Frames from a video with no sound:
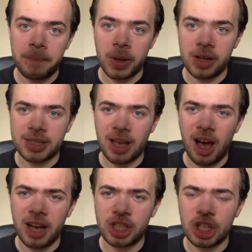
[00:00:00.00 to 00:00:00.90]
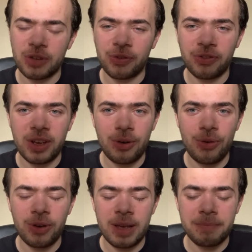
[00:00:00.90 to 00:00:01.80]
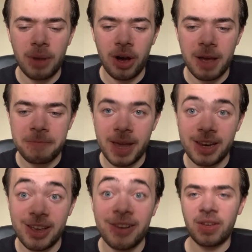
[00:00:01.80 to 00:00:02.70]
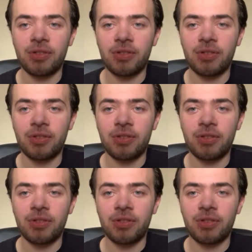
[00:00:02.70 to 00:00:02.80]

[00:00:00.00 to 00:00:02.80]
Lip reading: but I just feel, in my opinion,